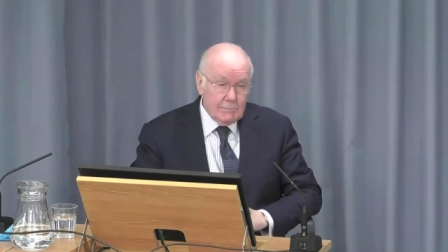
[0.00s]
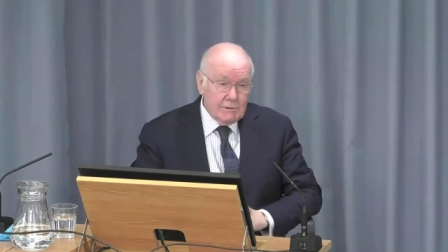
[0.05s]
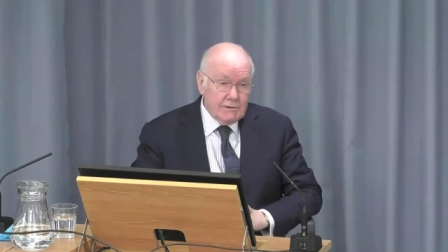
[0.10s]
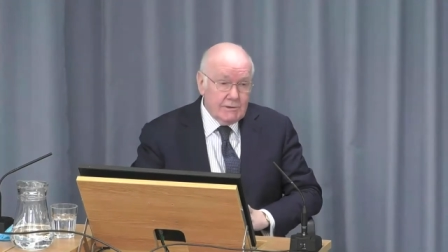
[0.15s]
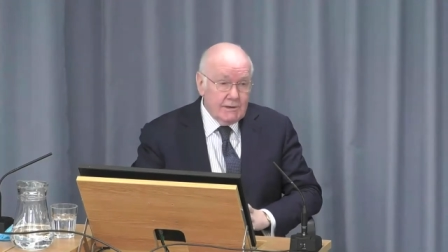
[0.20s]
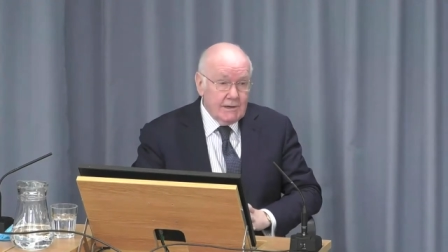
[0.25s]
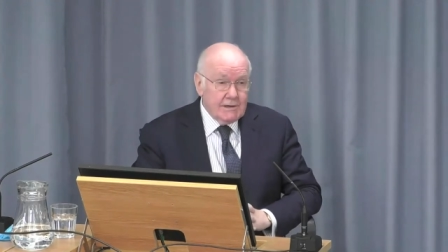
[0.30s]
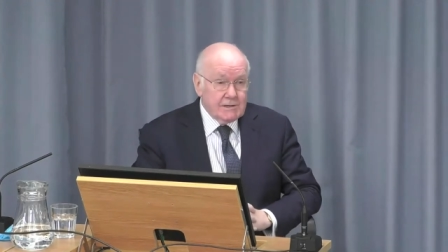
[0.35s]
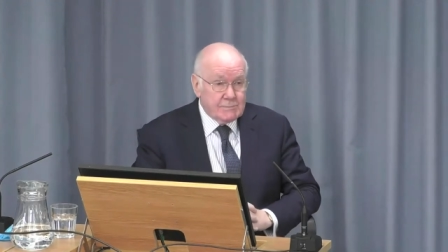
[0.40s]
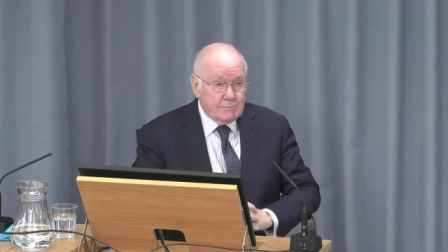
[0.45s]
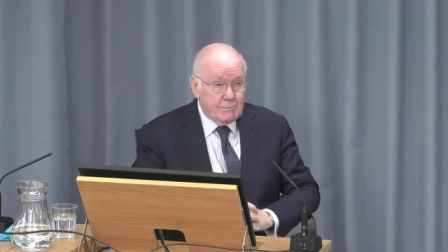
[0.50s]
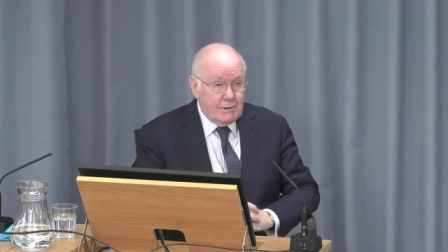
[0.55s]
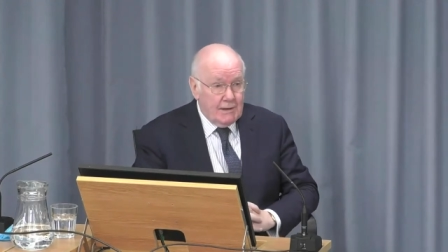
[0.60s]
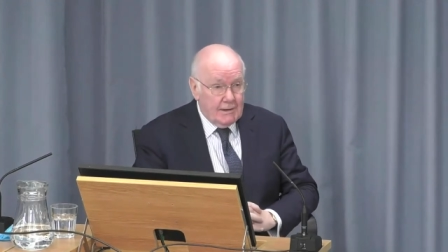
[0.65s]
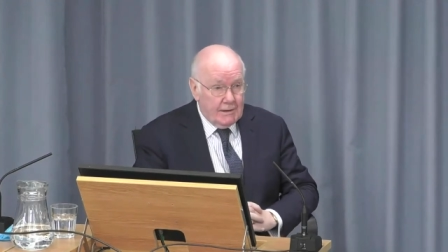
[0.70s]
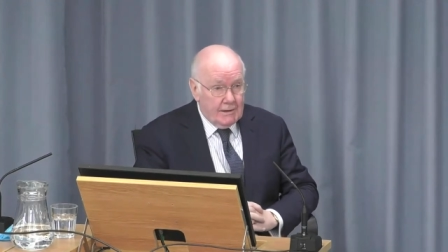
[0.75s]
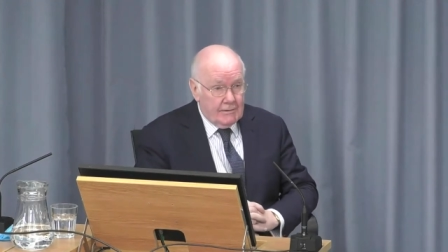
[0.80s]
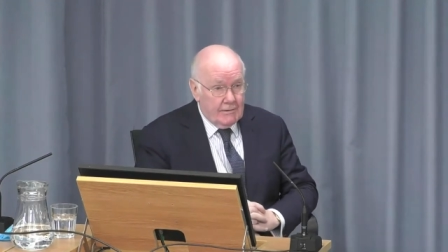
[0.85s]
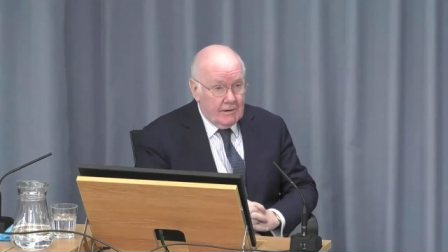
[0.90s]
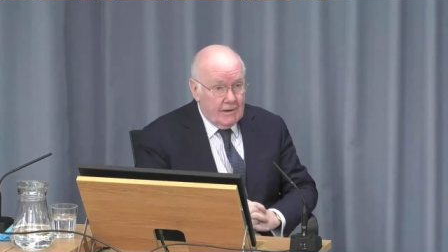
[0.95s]
but the next
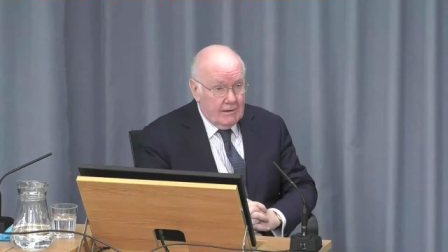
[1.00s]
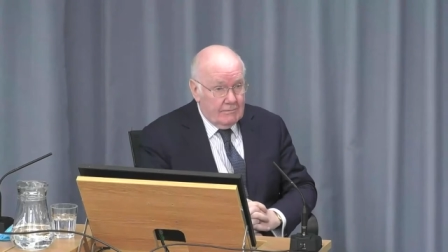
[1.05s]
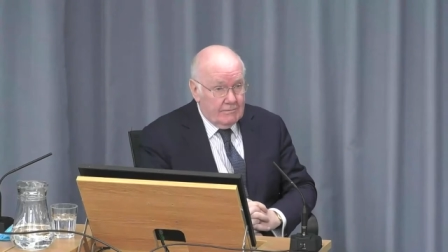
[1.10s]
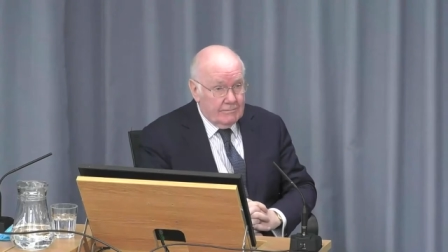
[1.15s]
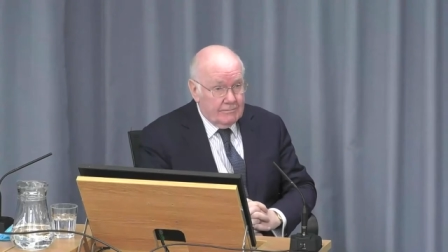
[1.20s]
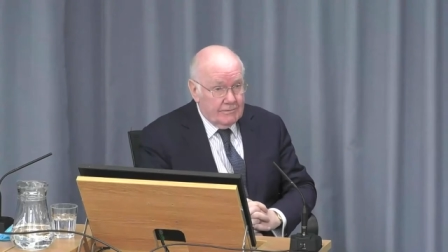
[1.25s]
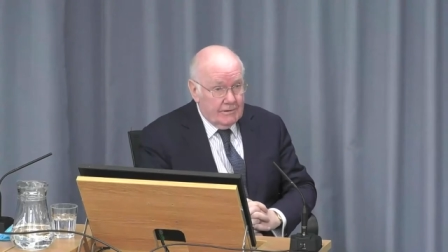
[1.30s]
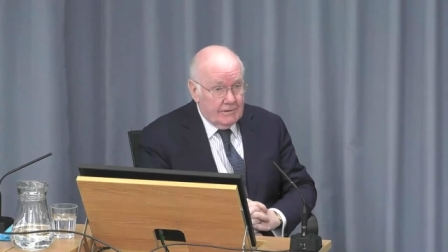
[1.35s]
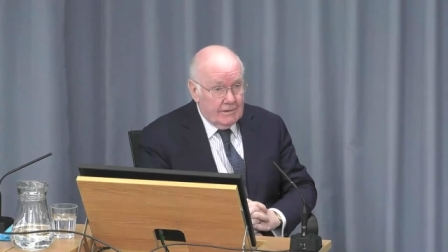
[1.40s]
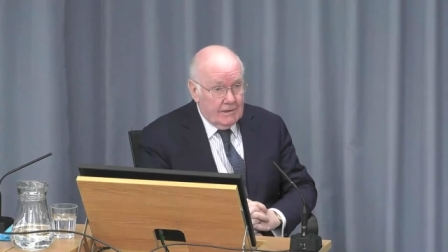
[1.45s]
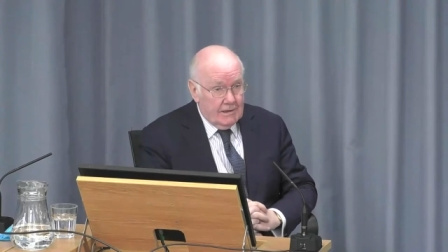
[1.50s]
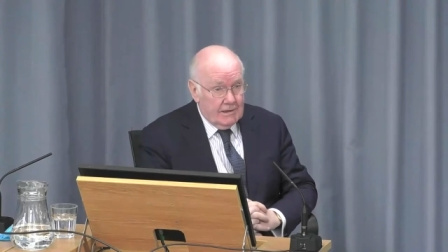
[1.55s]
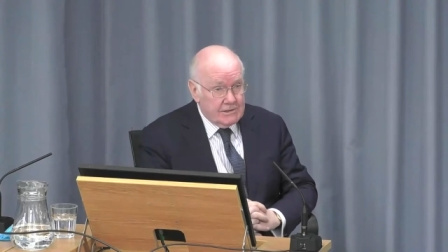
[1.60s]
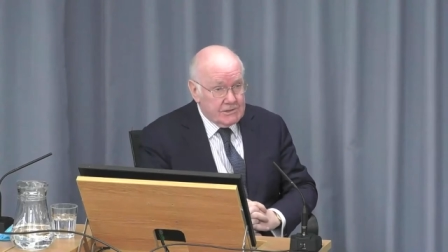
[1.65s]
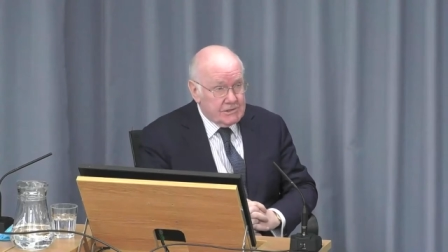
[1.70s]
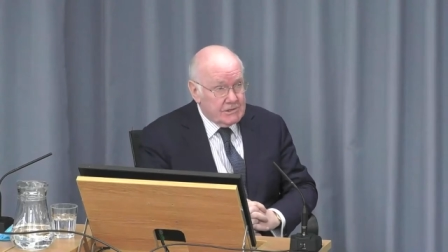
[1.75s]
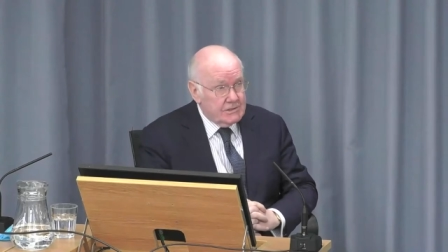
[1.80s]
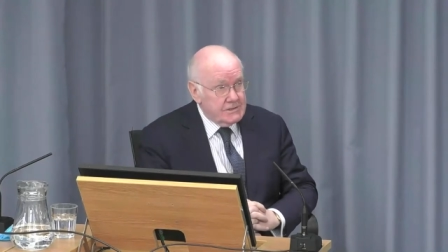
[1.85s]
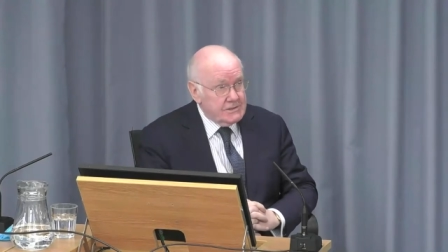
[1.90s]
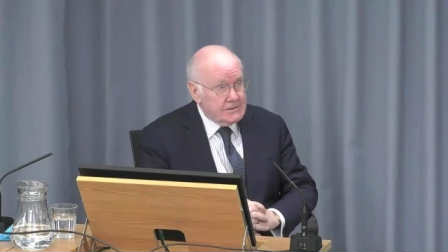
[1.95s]
paragraph
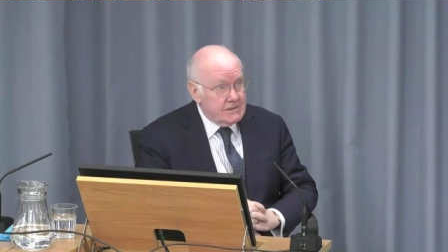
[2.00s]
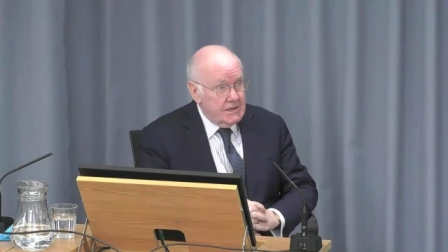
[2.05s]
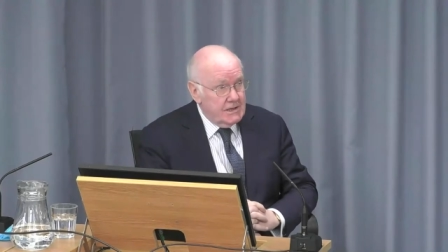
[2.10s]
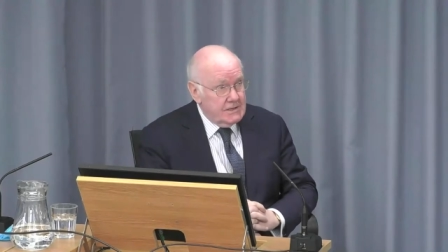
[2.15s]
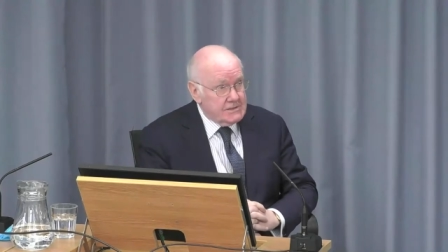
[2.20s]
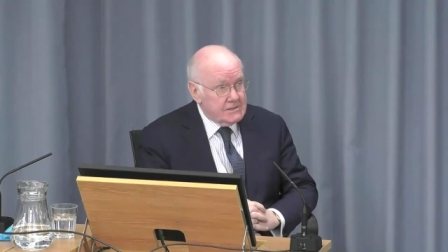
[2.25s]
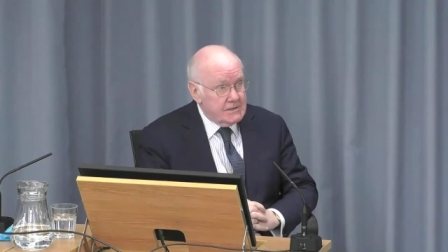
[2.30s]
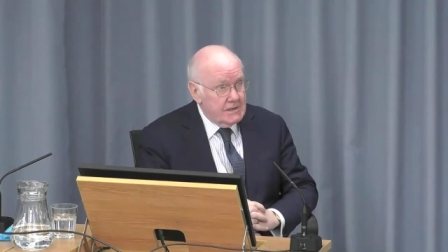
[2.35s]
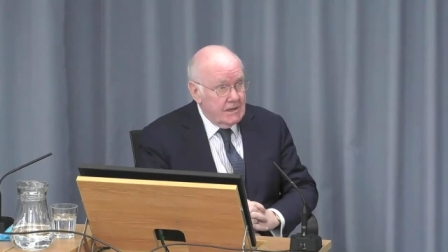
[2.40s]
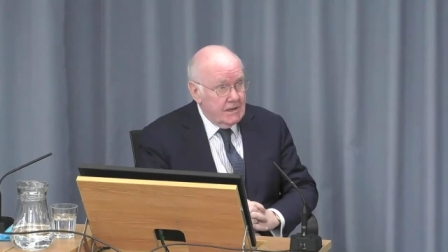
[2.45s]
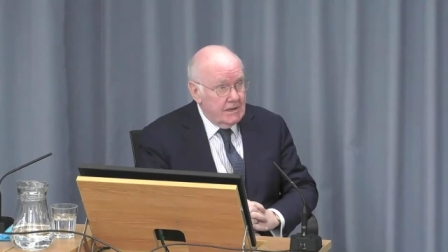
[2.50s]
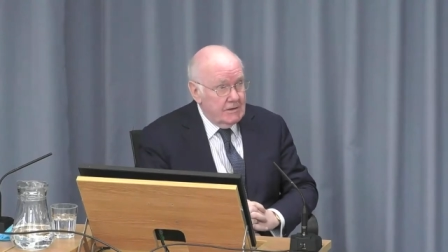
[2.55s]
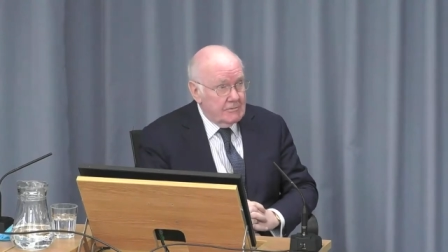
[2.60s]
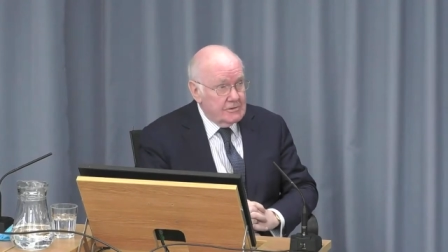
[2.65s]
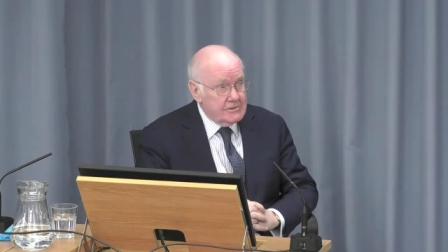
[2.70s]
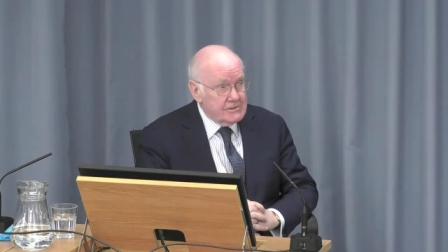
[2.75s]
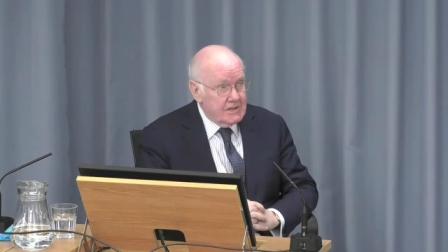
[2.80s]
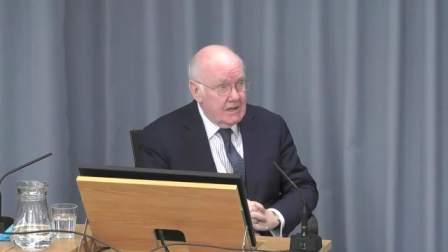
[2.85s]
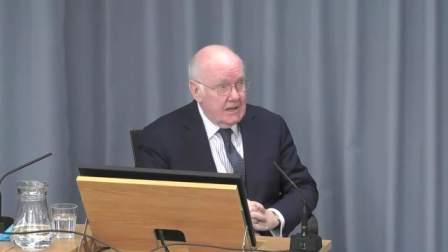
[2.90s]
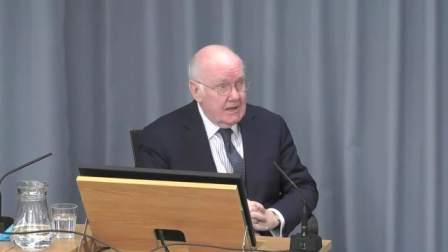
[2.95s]
actually says that I
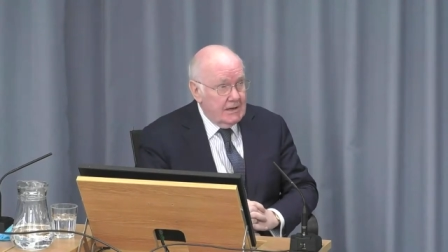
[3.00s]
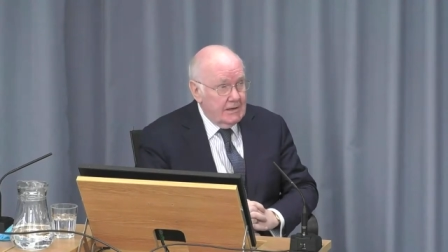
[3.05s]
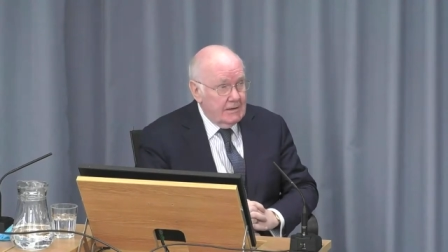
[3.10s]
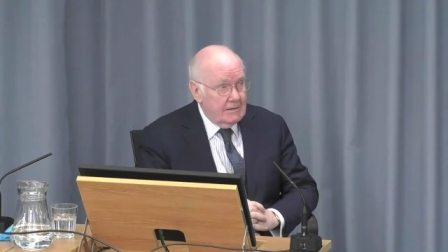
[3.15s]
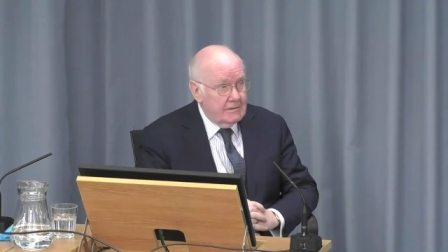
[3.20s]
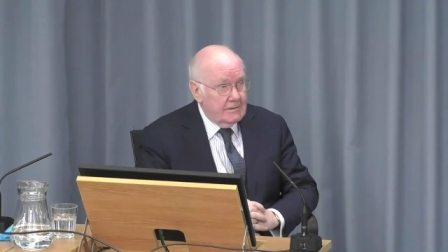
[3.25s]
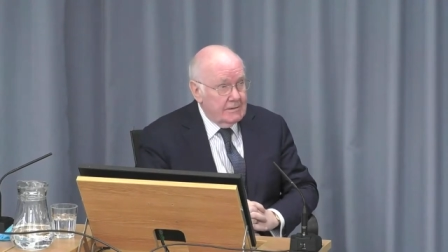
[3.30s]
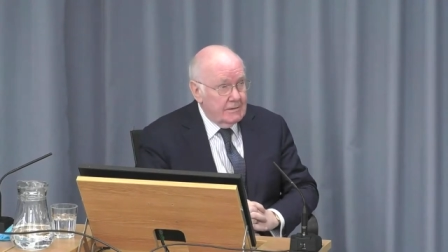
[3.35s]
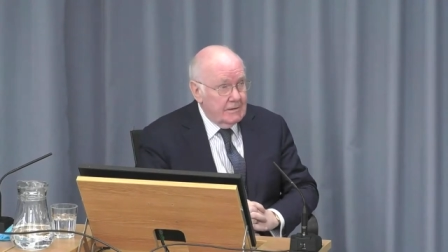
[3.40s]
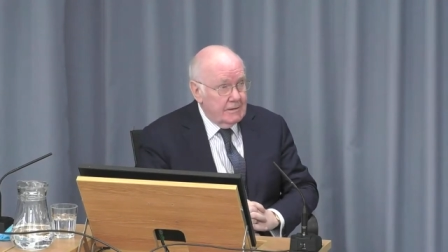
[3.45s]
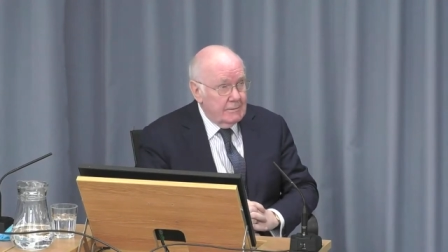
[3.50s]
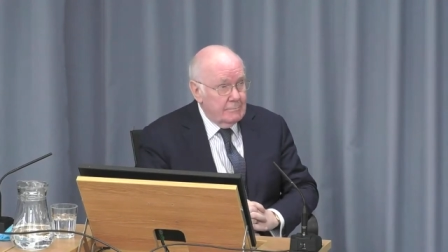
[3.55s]
resigned